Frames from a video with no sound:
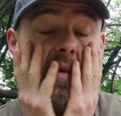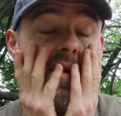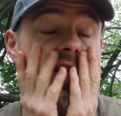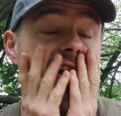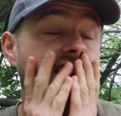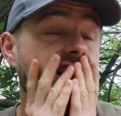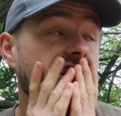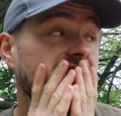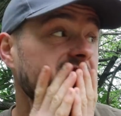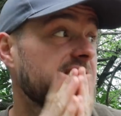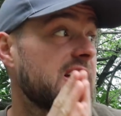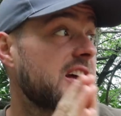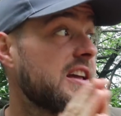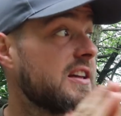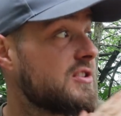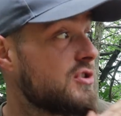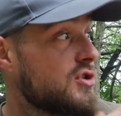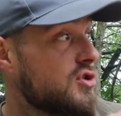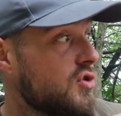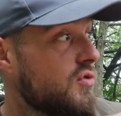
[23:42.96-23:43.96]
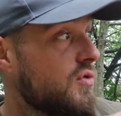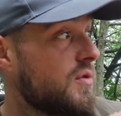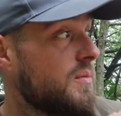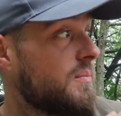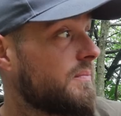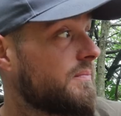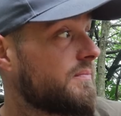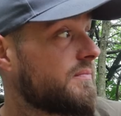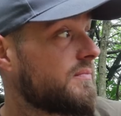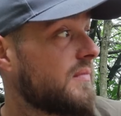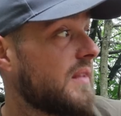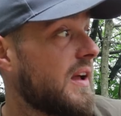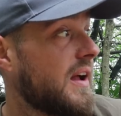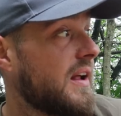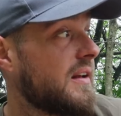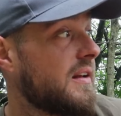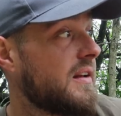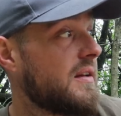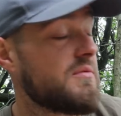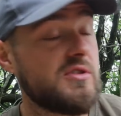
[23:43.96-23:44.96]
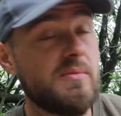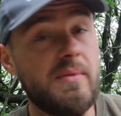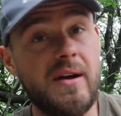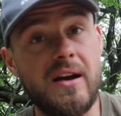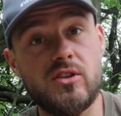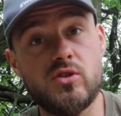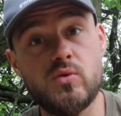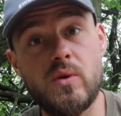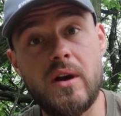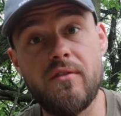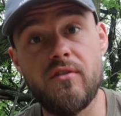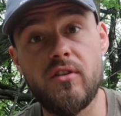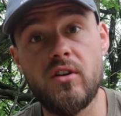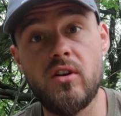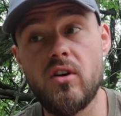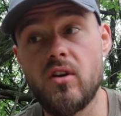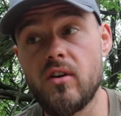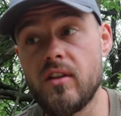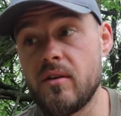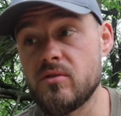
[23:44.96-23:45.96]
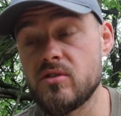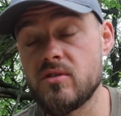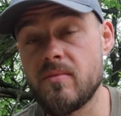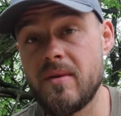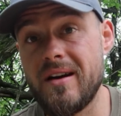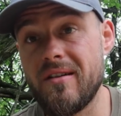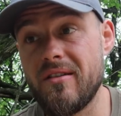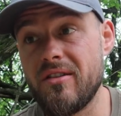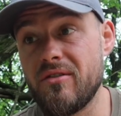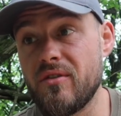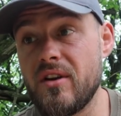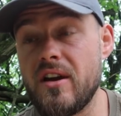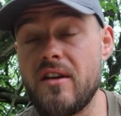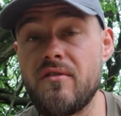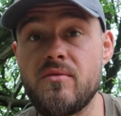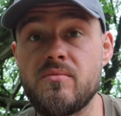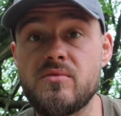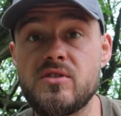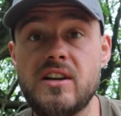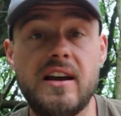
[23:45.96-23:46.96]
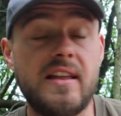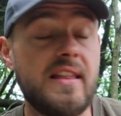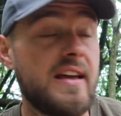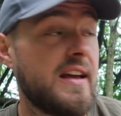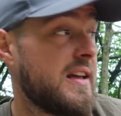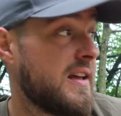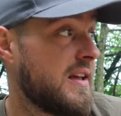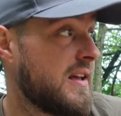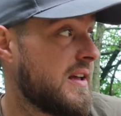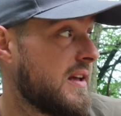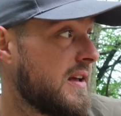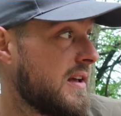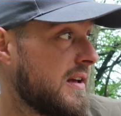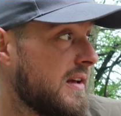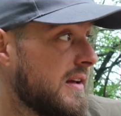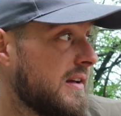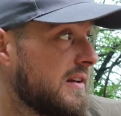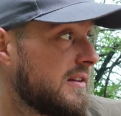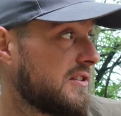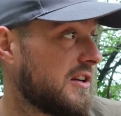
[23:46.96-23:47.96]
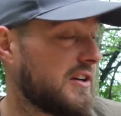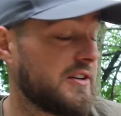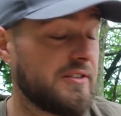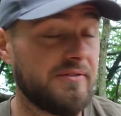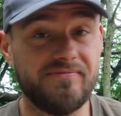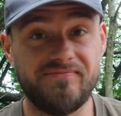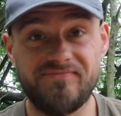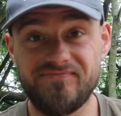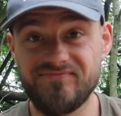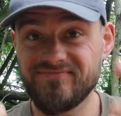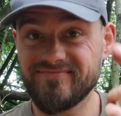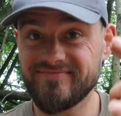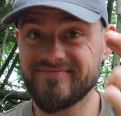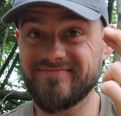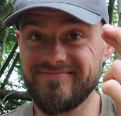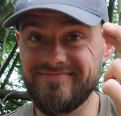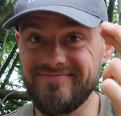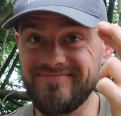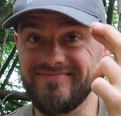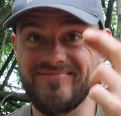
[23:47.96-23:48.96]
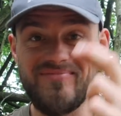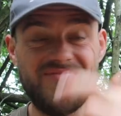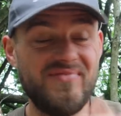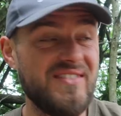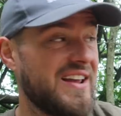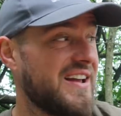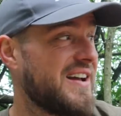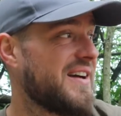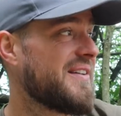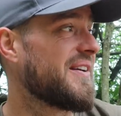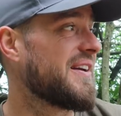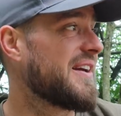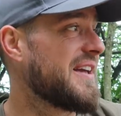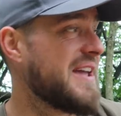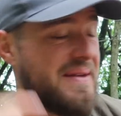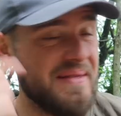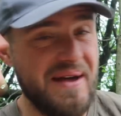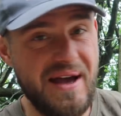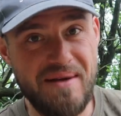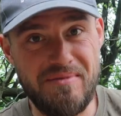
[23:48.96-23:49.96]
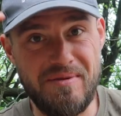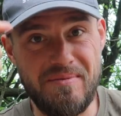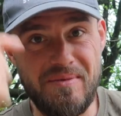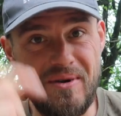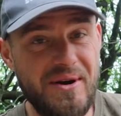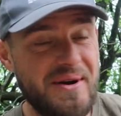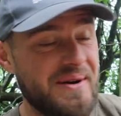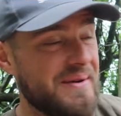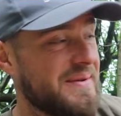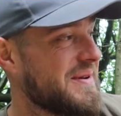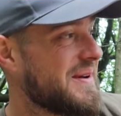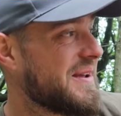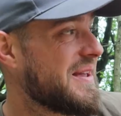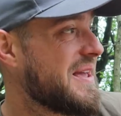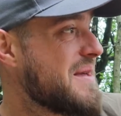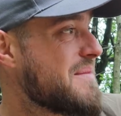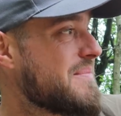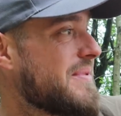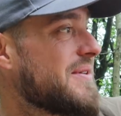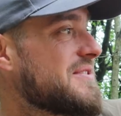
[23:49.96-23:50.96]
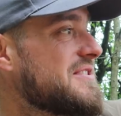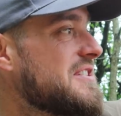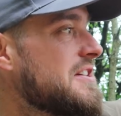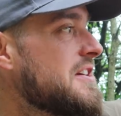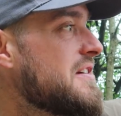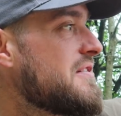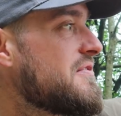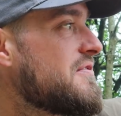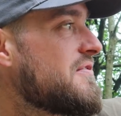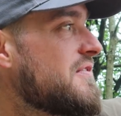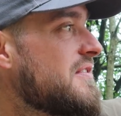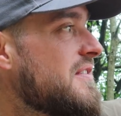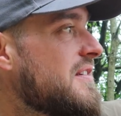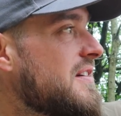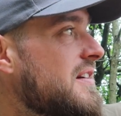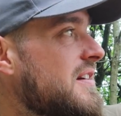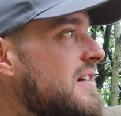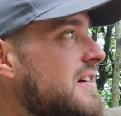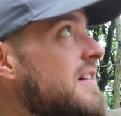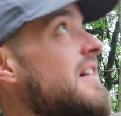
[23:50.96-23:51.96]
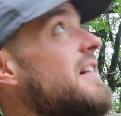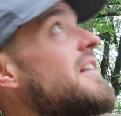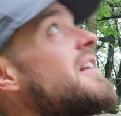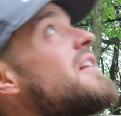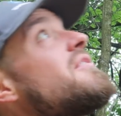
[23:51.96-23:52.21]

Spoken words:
were there yesterday because I saw them, and it was about 12 o'clock. There was about 3 of them sat there. So I'm going to keep that in my mind. I'm going to keep positive, and